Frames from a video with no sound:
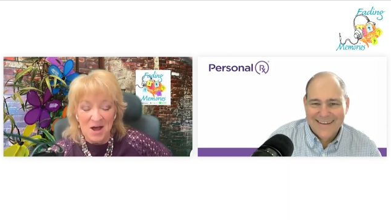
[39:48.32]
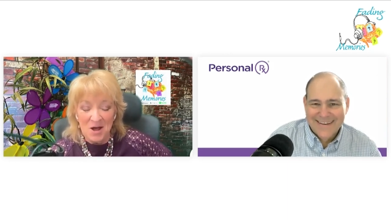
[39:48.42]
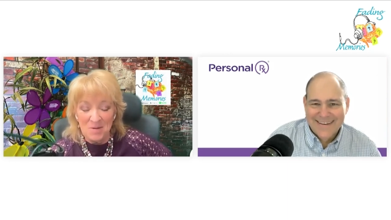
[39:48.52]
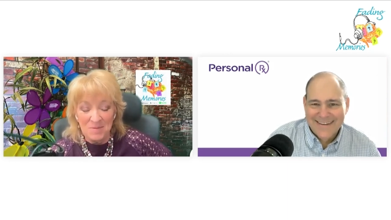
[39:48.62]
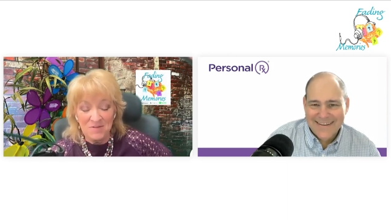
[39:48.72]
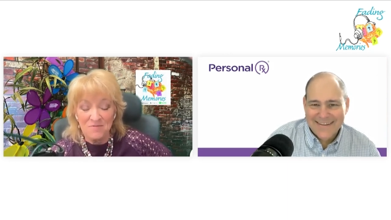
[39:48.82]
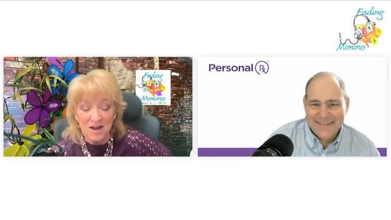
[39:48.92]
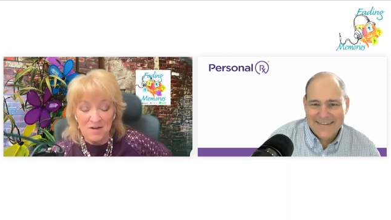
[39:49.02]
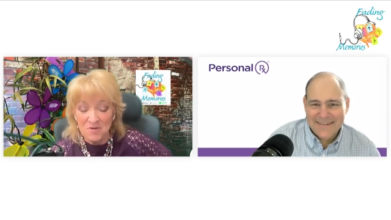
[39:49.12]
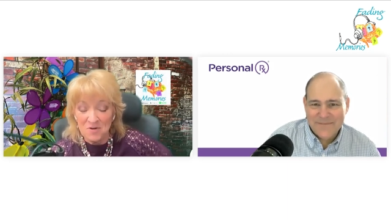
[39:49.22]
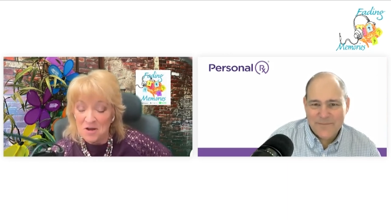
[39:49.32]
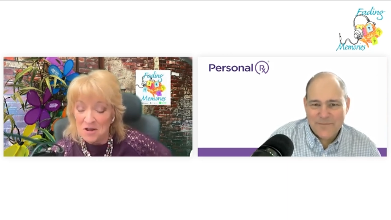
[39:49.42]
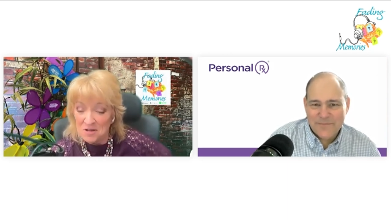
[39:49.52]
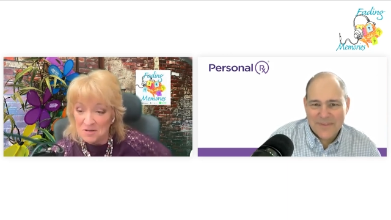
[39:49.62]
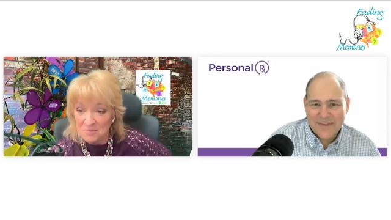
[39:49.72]
Speaker 1: um, and if I ever,
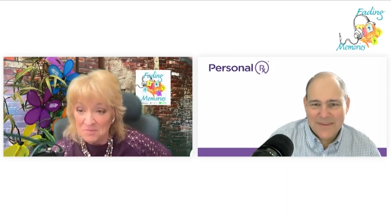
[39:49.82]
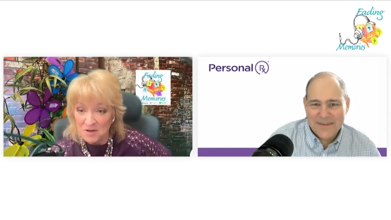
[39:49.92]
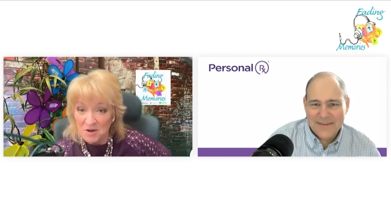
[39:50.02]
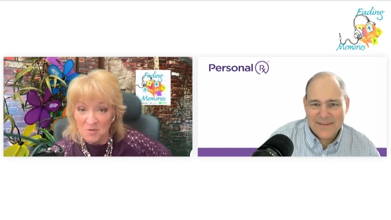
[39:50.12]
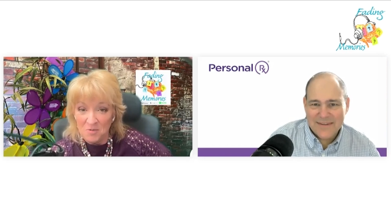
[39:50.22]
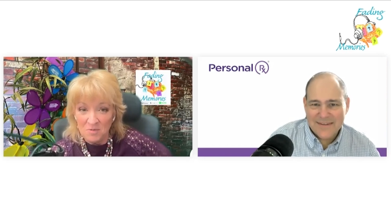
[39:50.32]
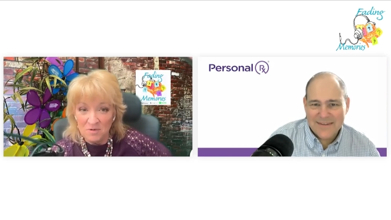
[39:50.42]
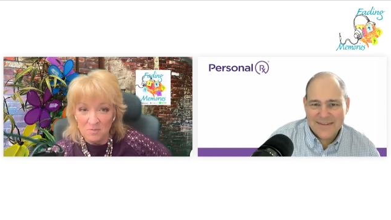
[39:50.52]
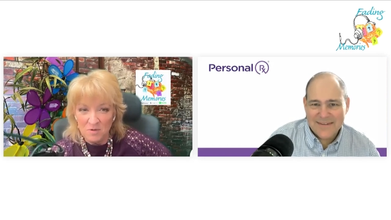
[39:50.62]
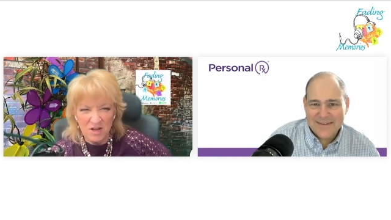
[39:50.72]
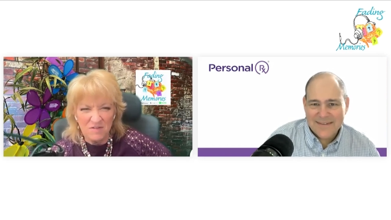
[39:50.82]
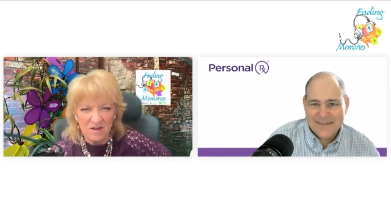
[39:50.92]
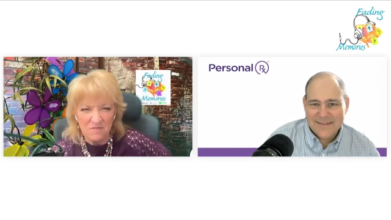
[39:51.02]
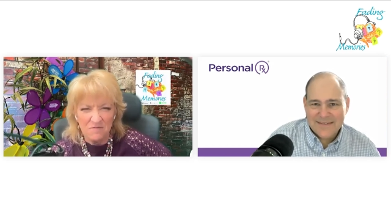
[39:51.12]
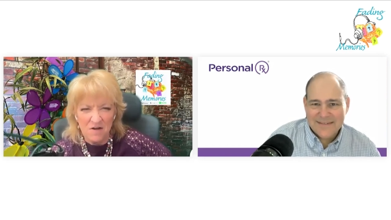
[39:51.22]
uh, you know, you
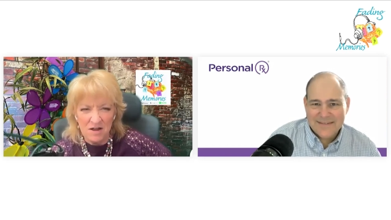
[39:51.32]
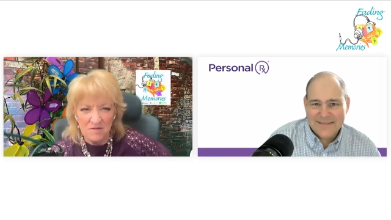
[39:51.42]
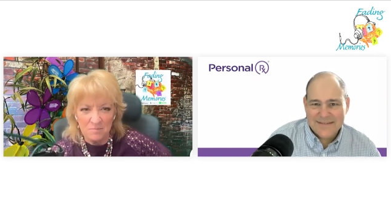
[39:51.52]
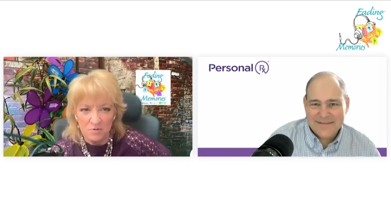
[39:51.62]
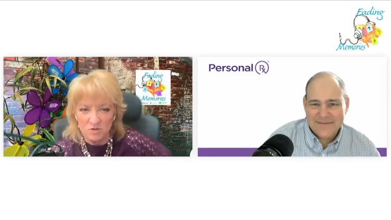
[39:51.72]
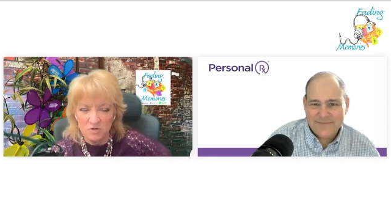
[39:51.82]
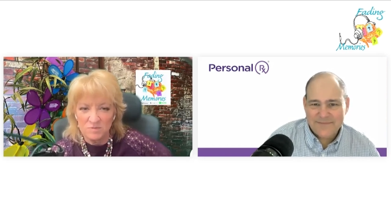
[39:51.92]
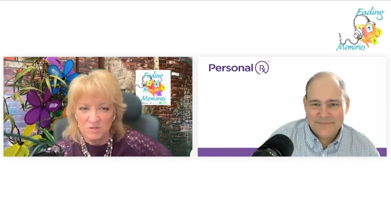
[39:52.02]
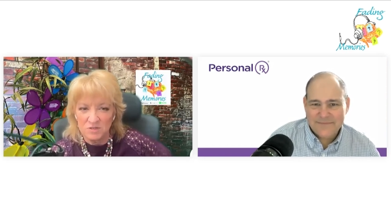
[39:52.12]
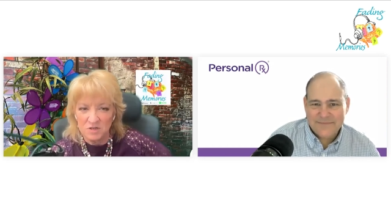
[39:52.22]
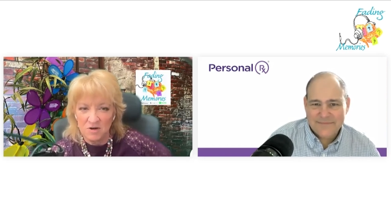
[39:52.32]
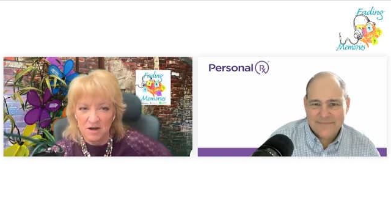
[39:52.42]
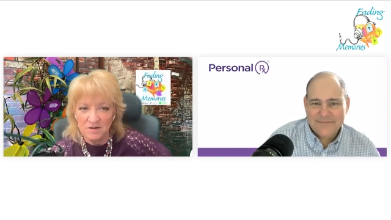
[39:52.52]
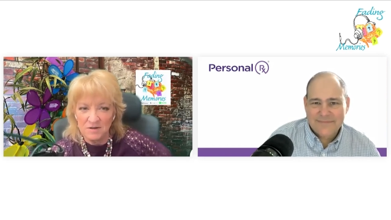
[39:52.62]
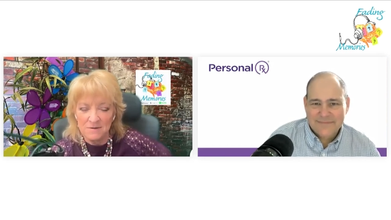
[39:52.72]
have to have five prescriptions,
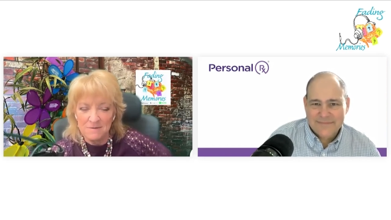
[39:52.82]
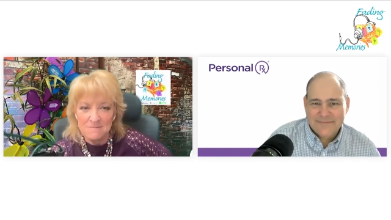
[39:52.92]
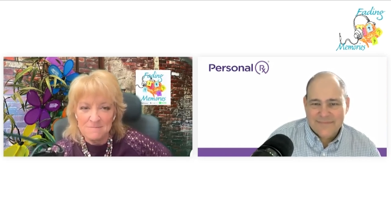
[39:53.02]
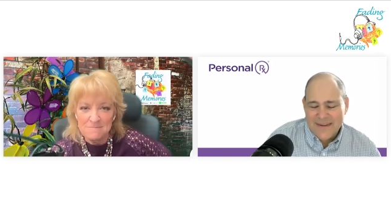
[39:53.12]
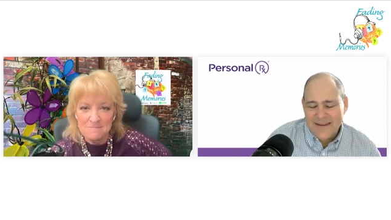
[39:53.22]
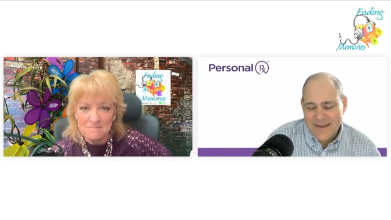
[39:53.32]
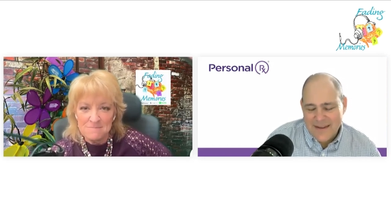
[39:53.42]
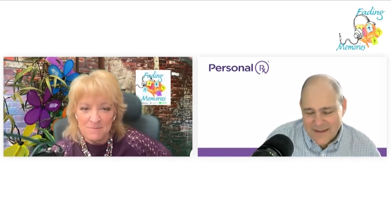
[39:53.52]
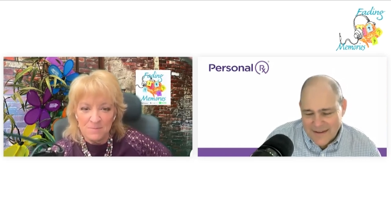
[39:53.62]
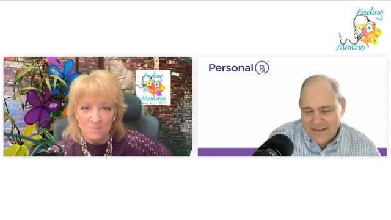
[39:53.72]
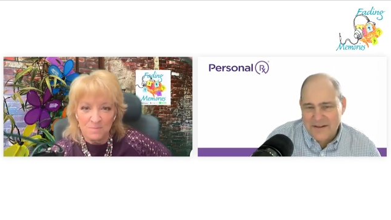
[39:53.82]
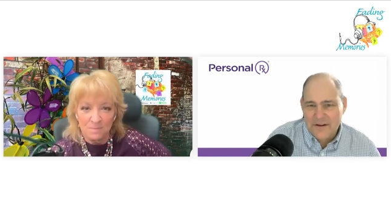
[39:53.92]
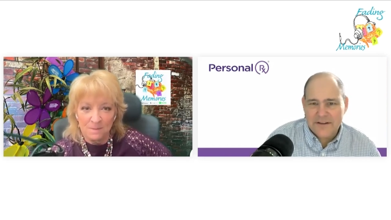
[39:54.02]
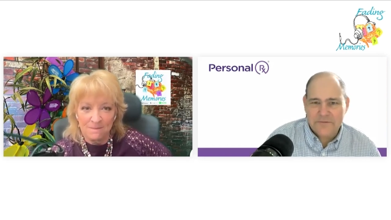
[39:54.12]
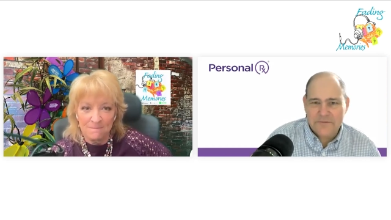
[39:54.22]
correct?
Speaker 2: You can
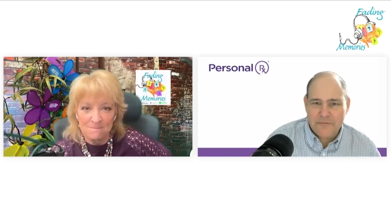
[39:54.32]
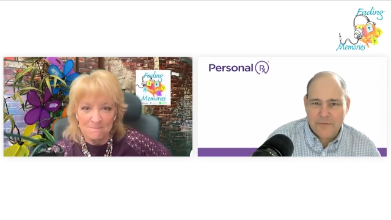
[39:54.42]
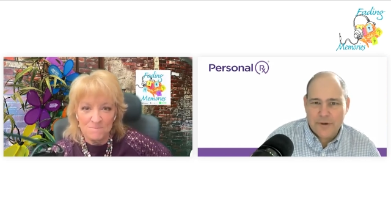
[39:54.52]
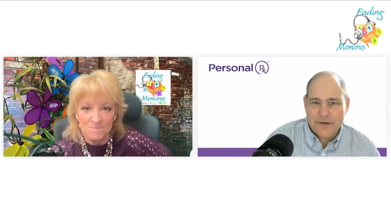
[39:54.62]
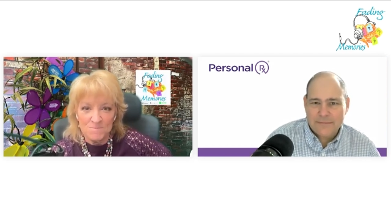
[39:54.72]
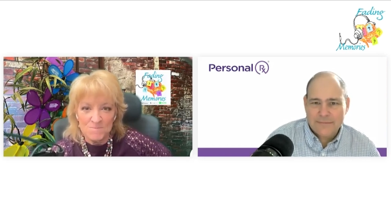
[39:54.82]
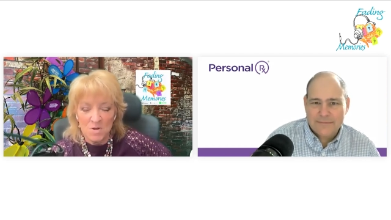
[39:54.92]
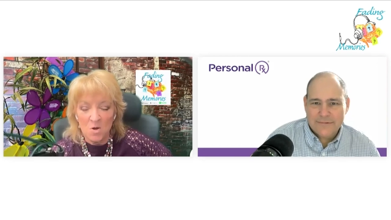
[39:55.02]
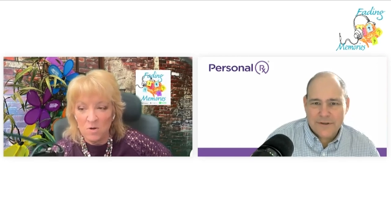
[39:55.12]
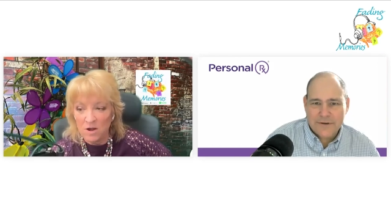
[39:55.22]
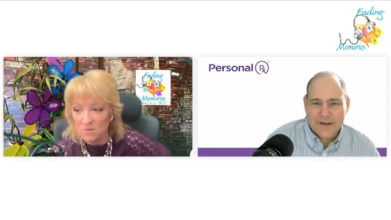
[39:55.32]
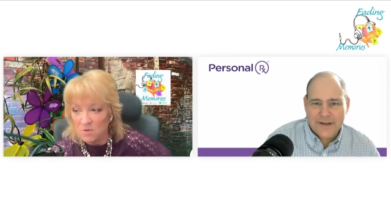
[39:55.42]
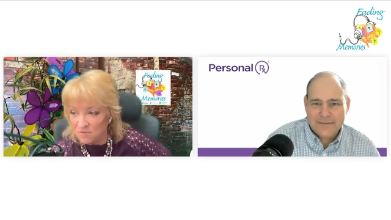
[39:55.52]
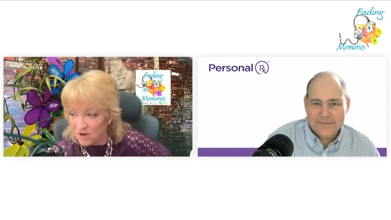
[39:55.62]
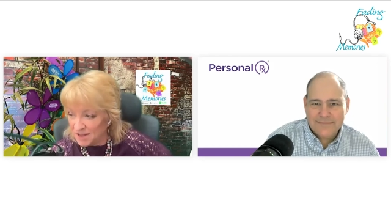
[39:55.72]
call us with four.
Speaker 1: So okay.
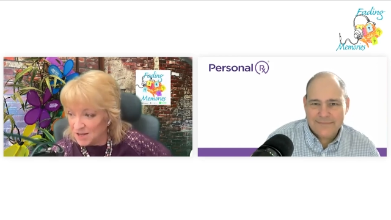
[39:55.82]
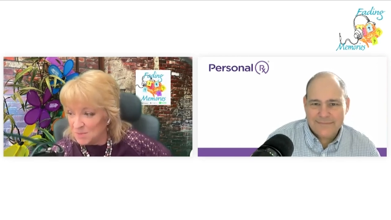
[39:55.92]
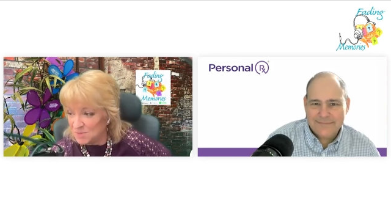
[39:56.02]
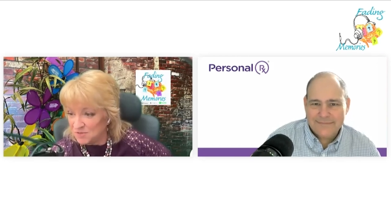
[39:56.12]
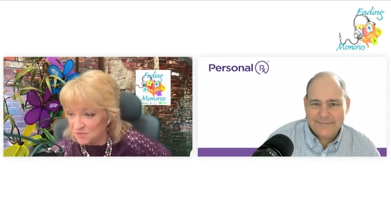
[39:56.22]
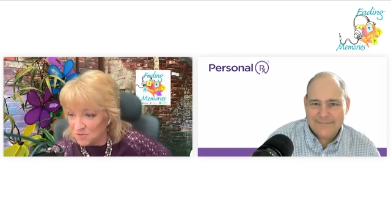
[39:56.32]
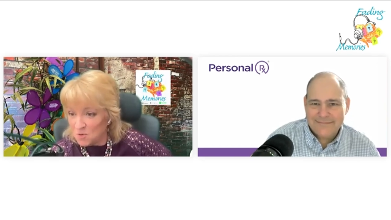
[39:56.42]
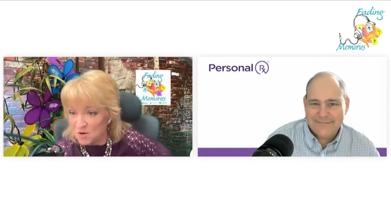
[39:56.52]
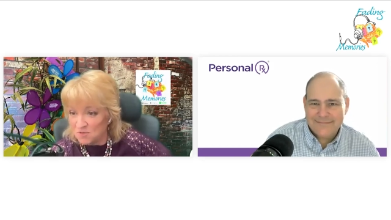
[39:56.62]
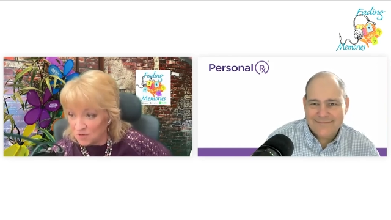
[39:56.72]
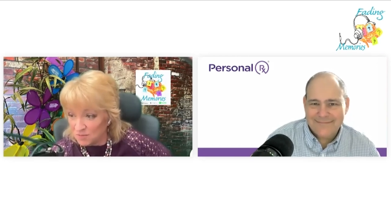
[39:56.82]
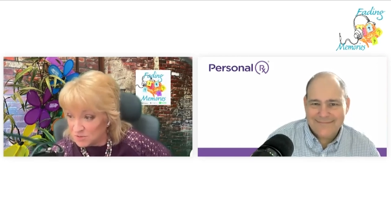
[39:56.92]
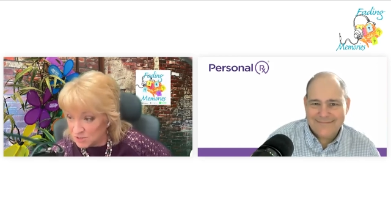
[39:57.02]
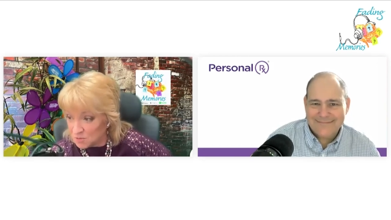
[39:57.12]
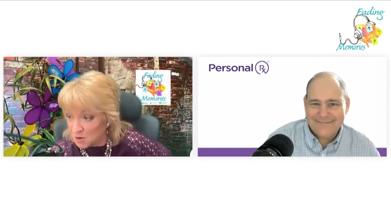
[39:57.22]
Well, if I get up to four
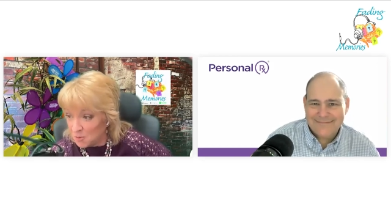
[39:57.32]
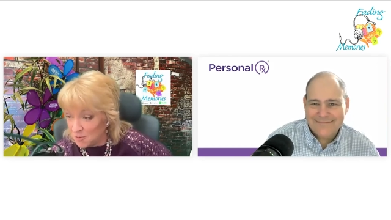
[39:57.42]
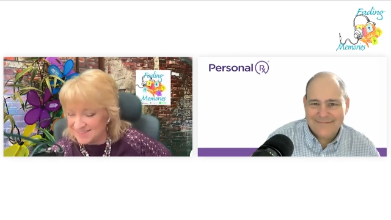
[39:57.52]
from zero,